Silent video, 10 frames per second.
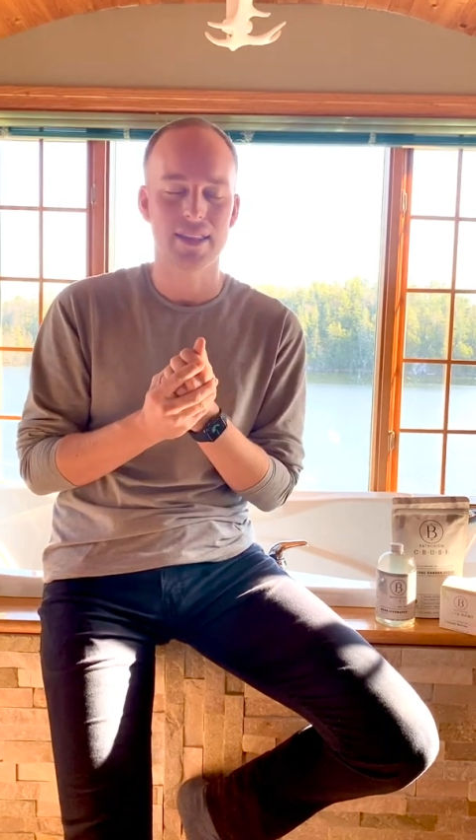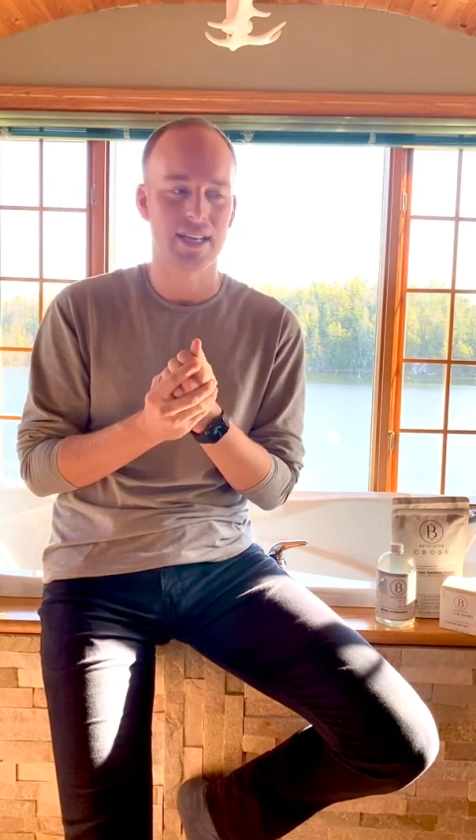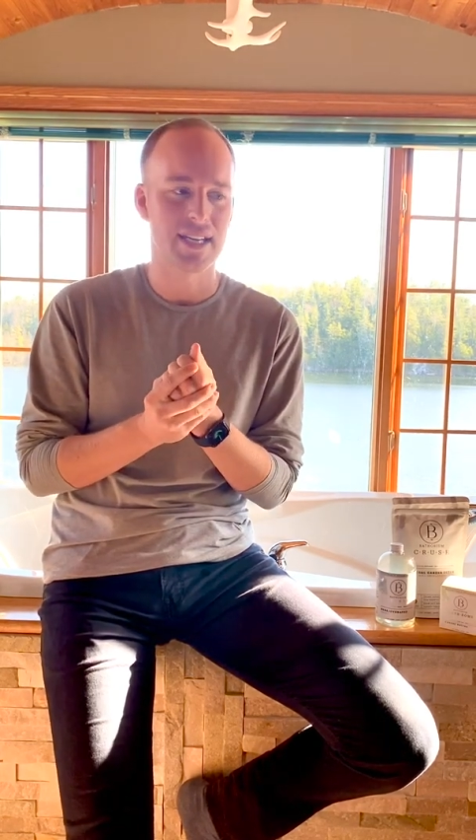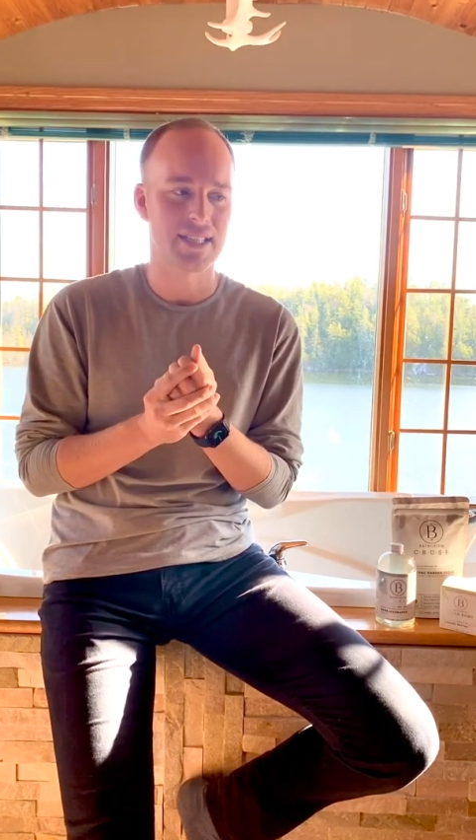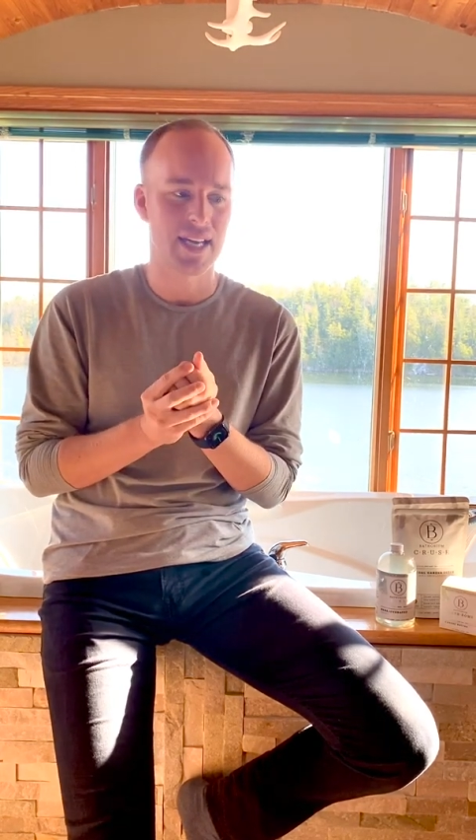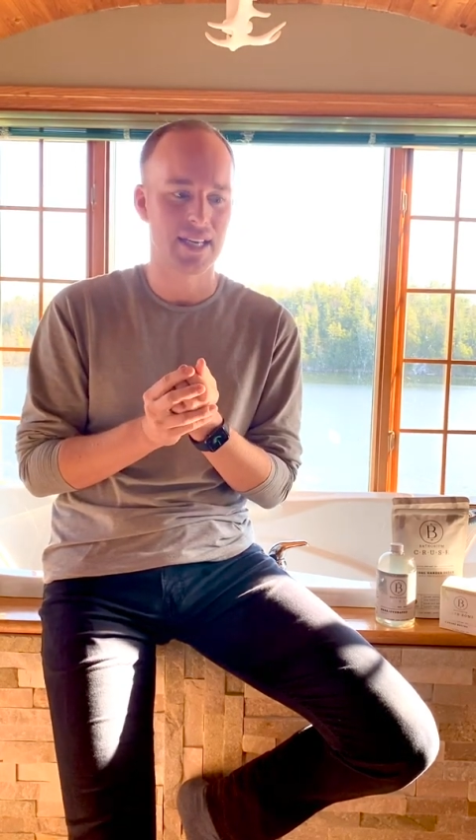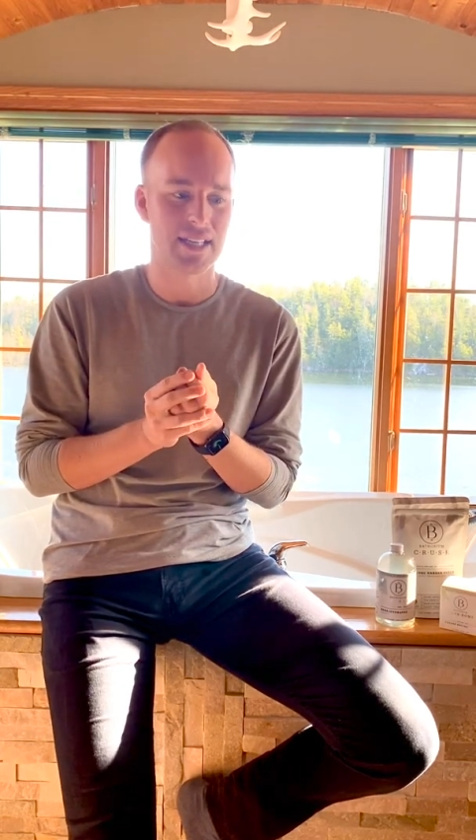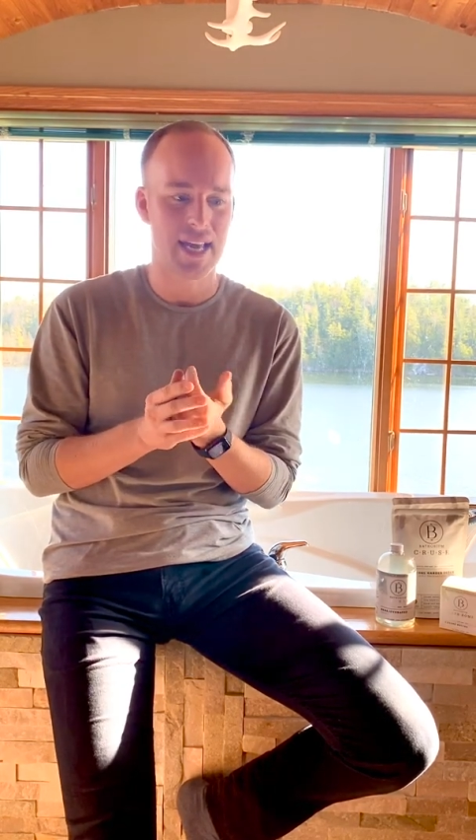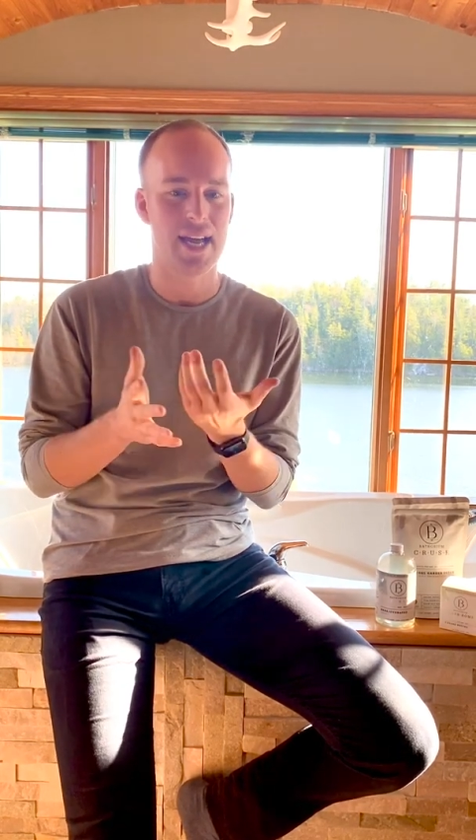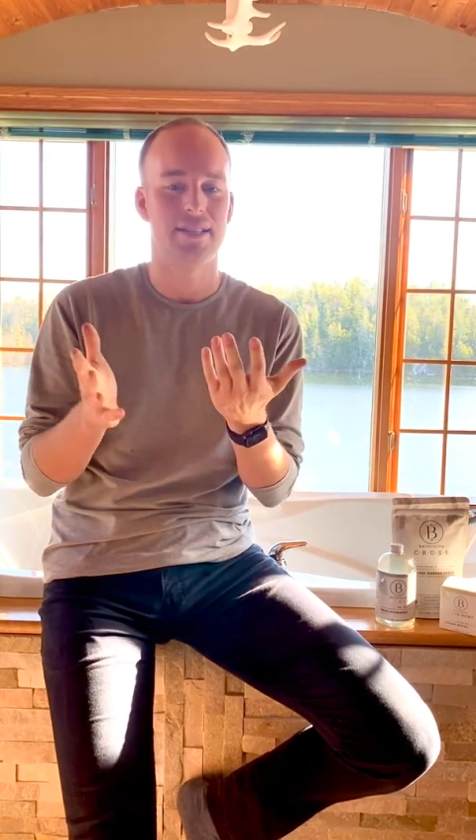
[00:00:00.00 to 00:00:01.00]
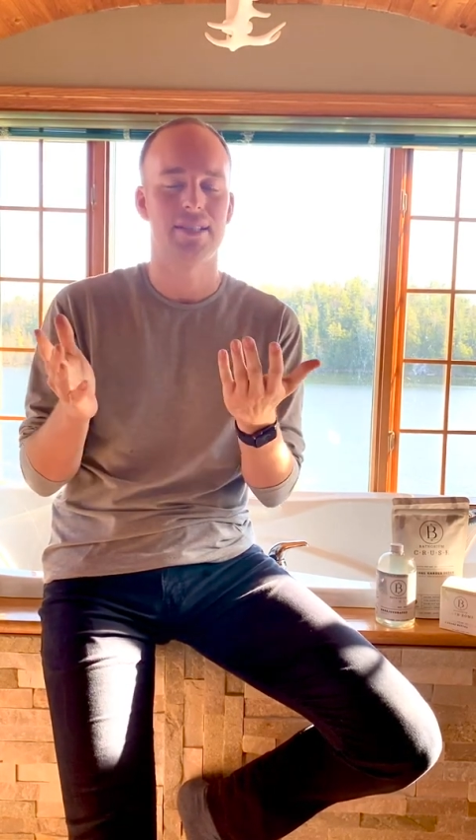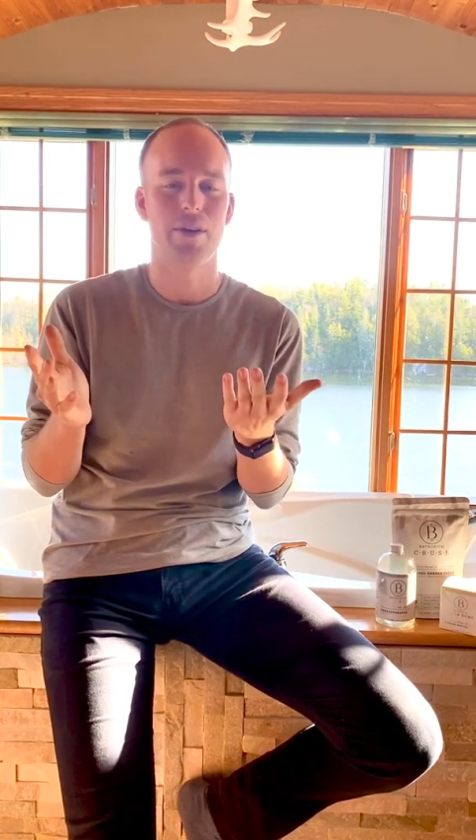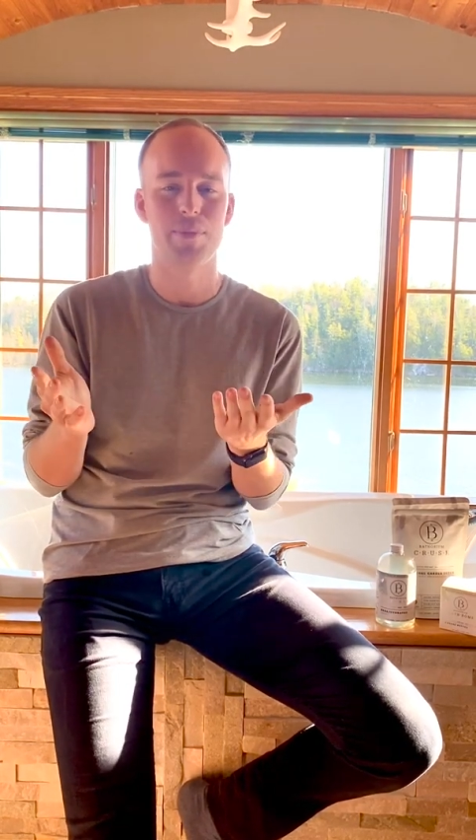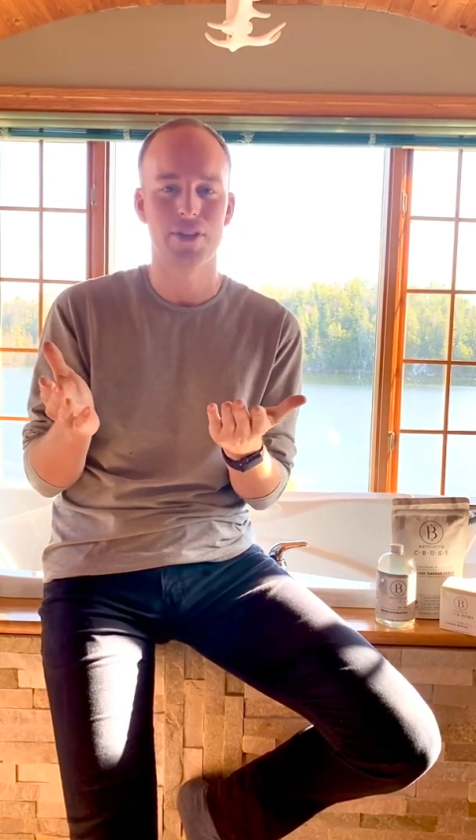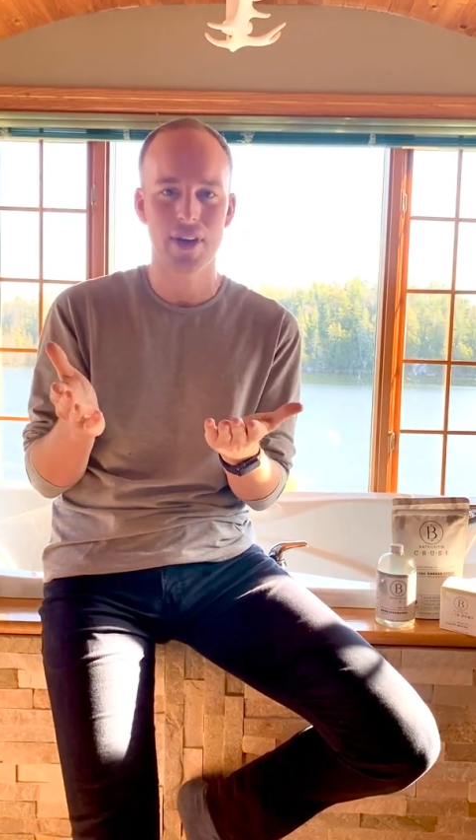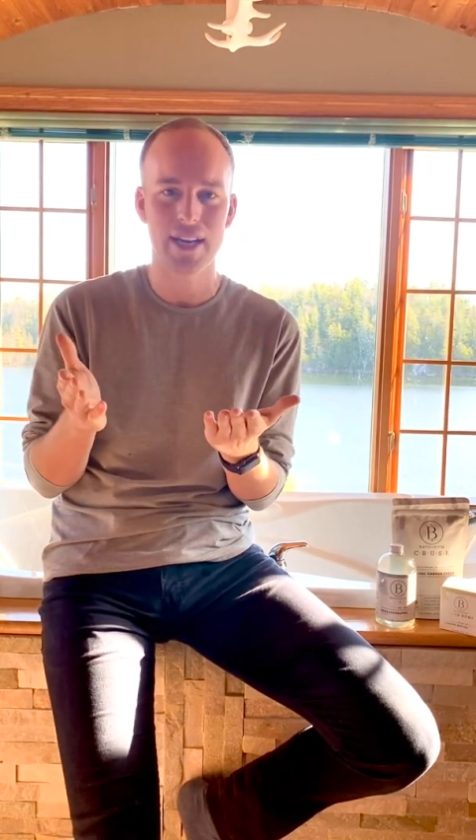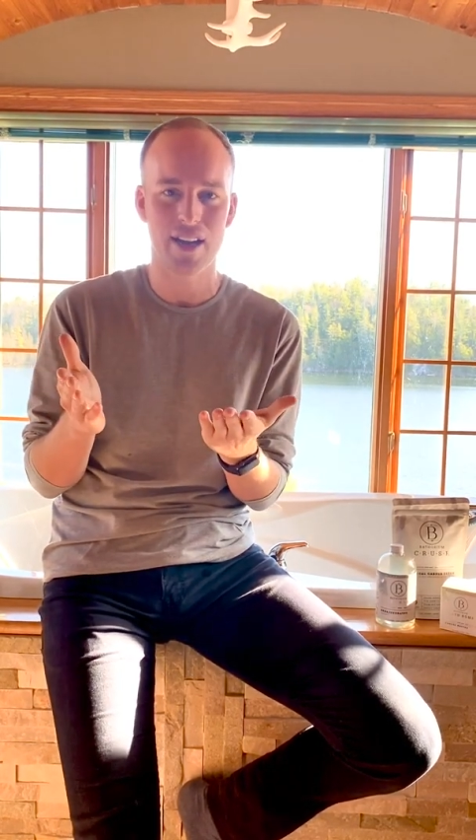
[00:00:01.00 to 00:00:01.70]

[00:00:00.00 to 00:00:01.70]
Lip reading: And I said, "Yes, that would be great.